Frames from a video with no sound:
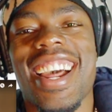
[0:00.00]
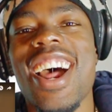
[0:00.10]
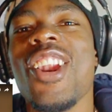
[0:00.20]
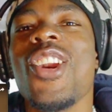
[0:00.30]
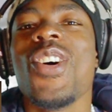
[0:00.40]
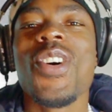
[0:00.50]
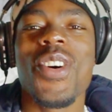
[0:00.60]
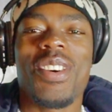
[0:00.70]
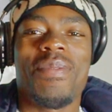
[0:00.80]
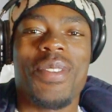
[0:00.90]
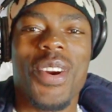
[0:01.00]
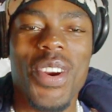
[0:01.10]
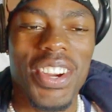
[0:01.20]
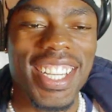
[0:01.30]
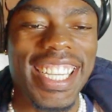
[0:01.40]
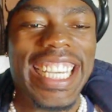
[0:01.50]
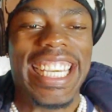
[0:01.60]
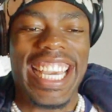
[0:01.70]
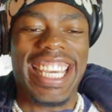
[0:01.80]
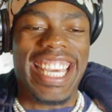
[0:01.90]
That look, bro.
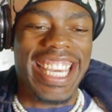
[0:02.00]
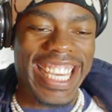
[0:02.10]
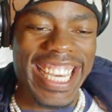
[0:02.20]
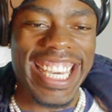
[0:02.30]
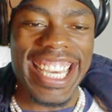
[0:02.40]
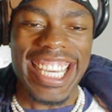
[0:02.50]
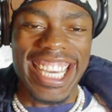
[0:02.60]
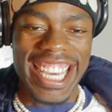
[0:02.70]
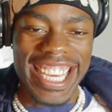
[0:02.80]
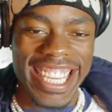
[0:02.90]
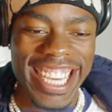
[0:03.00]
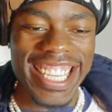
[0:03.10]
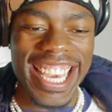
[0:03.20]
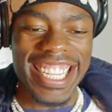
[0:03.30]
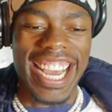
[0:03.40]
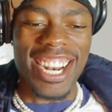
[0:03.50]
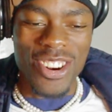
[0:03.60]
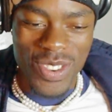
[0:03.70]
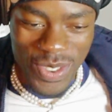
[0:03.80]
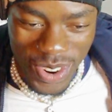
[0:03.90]
That
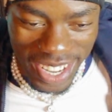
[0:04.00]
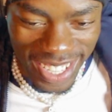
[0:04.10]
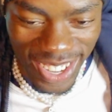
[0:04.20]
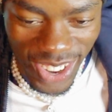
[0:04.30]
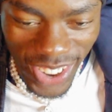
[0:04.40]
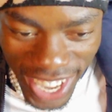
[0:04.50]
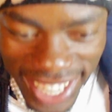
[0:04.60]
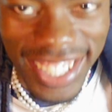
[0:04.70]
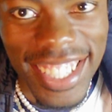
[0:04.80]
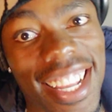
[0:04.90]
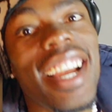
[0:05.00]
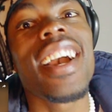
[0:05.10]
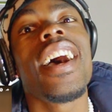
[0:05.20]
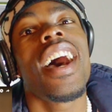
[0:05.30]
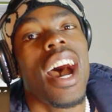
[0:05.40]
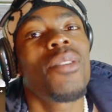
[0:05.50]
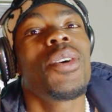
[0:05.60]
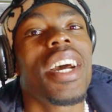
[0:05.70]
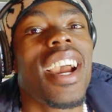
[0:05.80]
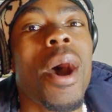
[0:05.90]
look is crazy. It's like, I'm
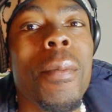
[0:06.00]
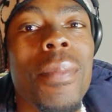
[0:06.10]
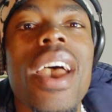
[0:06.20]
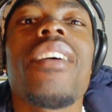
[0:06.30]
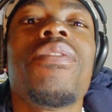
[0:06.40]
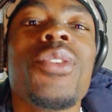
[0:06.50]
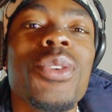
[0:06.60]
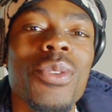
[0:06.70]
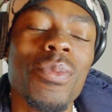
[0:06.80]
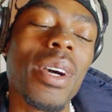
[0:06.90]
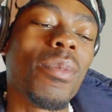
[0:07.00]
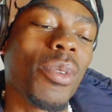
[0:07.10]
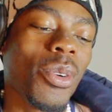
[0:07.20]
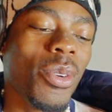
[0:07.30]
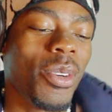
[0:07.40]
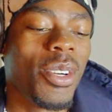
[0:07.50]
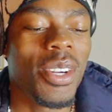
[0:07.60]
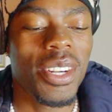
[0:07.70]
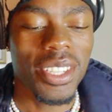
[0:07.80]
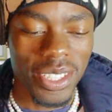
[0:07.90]
gonna come back for you, my bro.
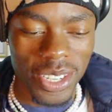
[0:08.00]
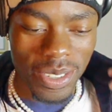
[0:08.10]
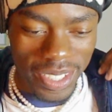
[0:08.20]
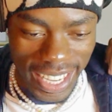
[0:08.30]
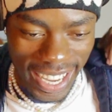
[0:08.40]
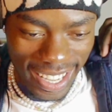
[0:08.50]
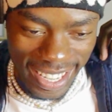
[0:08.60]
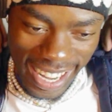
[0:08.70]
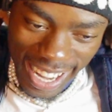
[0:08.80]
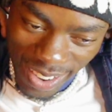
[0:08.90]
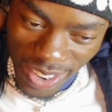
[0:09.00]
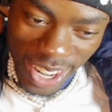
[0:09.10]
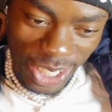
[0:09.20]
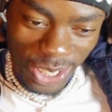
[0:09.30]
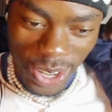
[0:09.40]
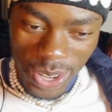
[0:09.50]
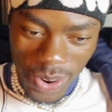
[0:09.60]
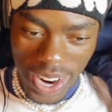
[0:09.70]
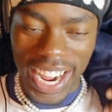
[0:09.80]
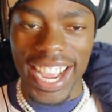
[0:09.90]
You know what I'm saying? I'm gonna show you
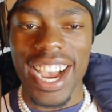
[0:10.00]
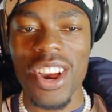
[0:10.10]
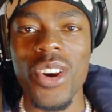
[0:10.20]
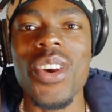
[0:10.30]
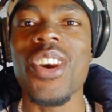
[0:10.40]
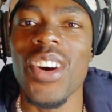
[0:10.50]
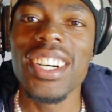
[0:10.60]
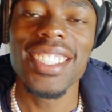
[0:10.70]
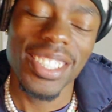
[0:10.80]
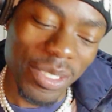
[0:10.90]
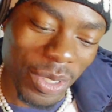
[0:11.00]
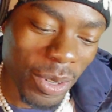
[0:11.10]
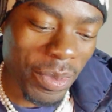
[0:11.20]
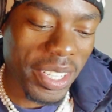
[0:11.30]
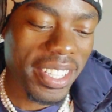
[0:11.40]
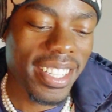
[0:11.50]
what I got going on. You feel me?